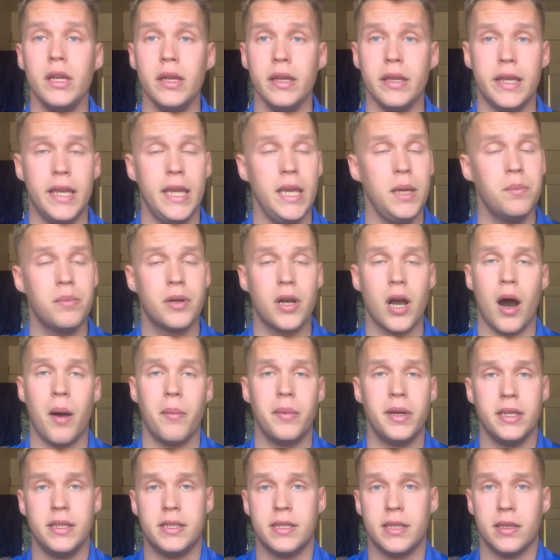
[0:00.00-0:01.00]
keep
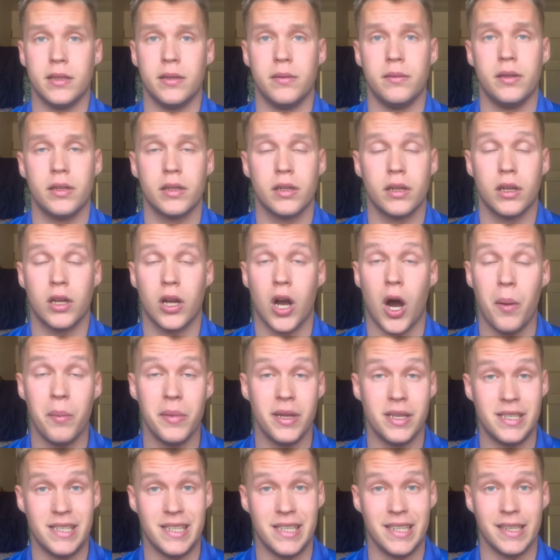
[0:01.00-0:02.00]

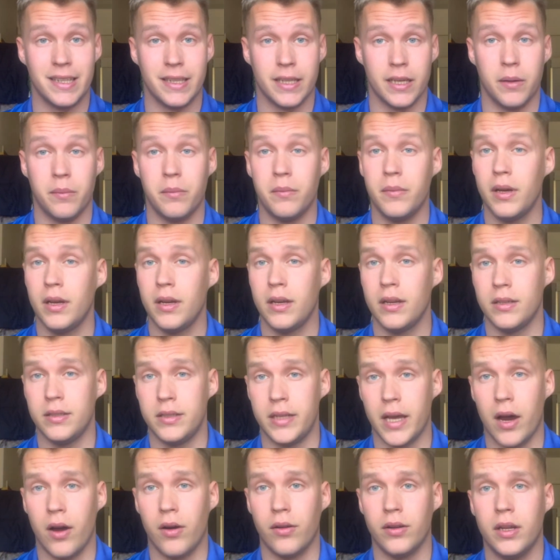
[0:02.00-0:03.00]
commenting them
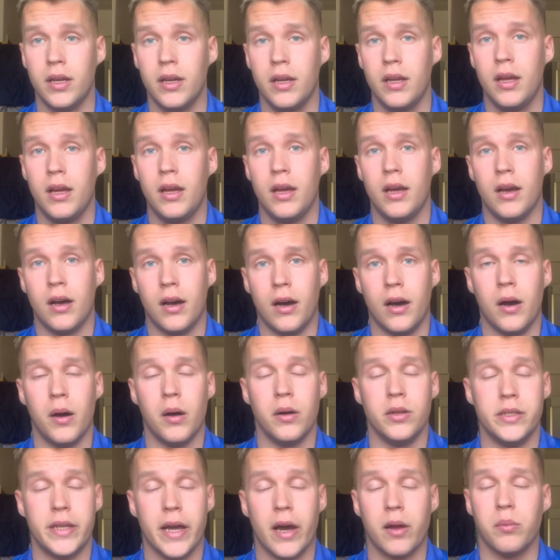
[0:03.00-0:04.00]
down
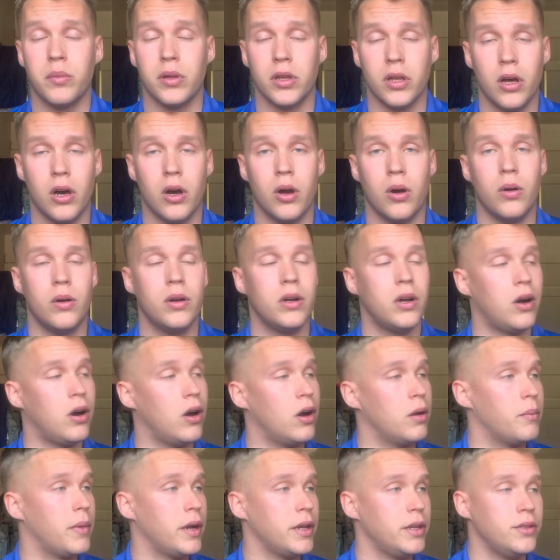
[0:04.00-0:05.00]
below
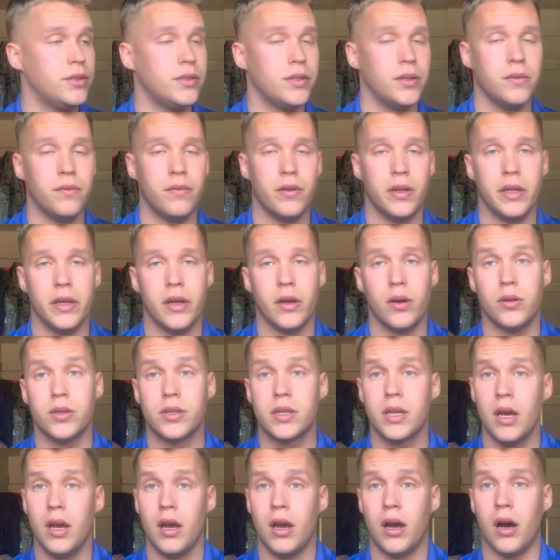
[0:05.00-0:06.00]
on my YouTube videos.
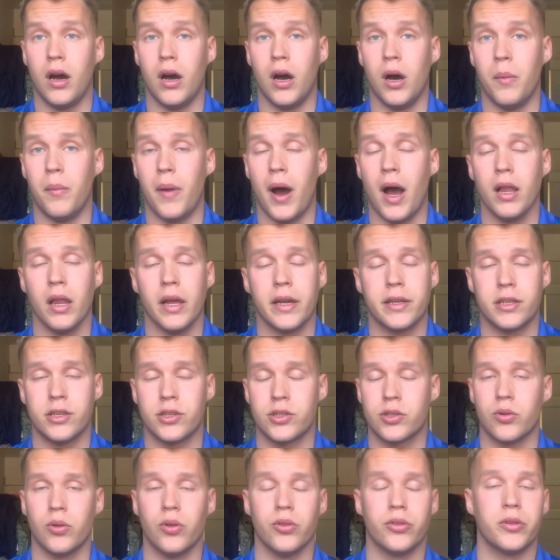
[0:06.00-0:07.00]
I like to
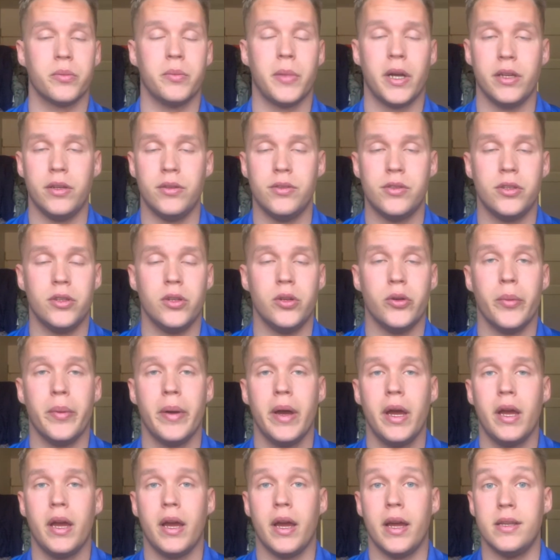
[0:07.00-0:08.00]
scroll through my YouTube
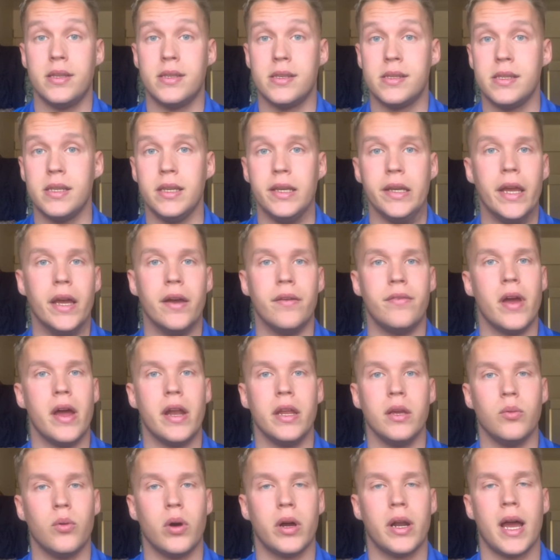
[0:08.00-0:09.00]
and see if
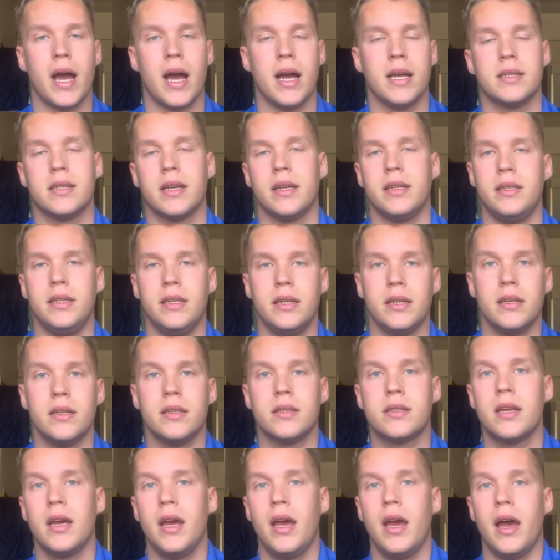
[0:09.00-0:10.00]
anyone has
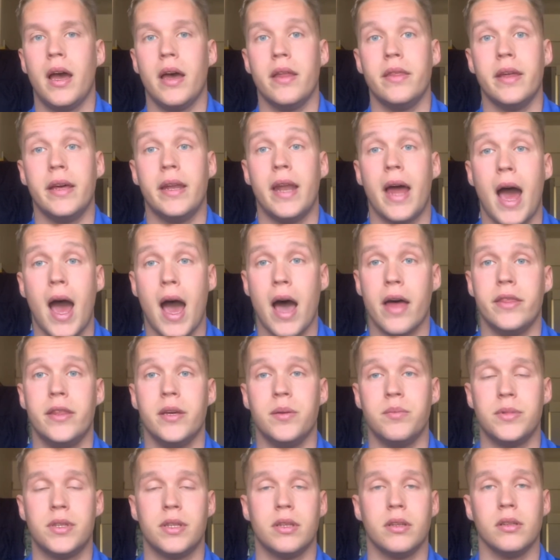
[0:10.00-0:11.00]
ideas and then add
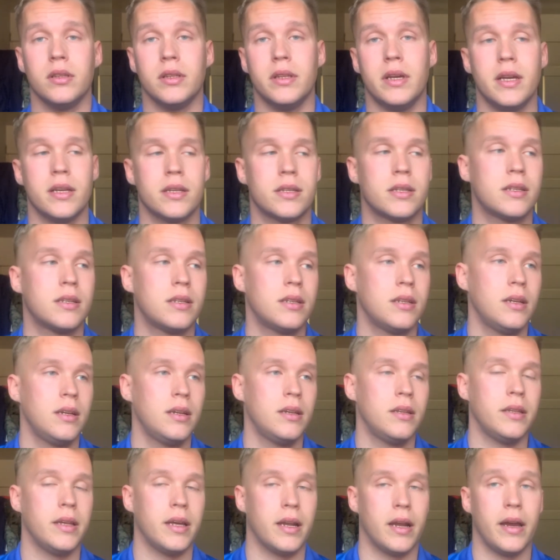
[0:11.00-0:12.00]
them to the list
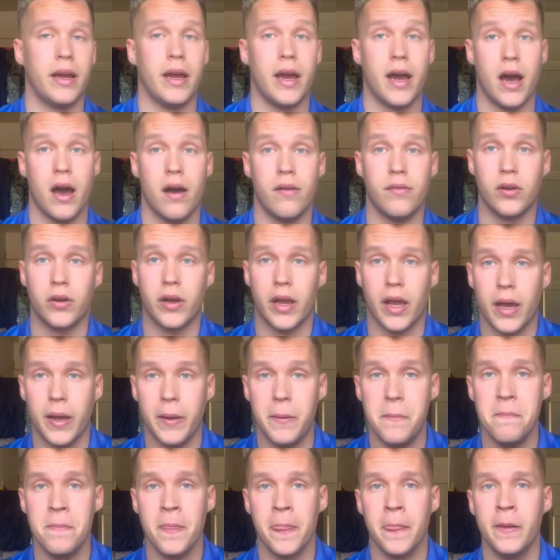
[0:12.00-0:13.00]
that I have, okay?
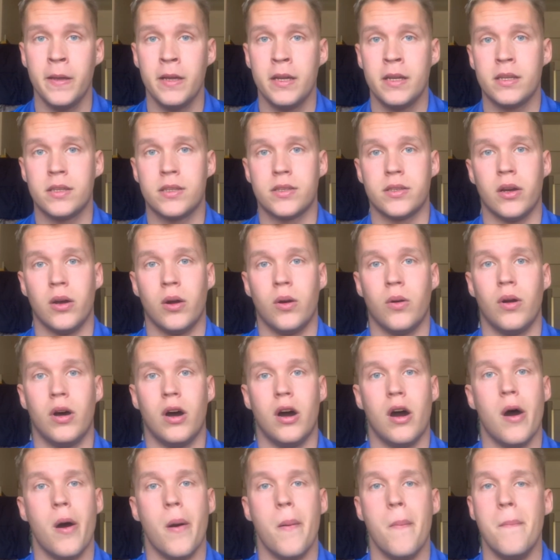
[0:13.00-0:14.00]

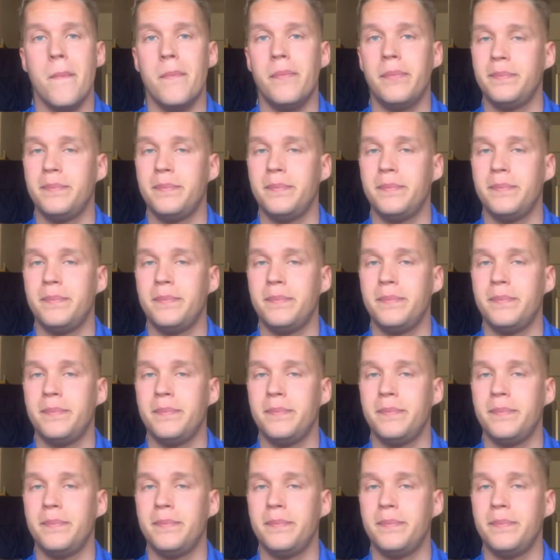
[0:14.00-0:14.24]
So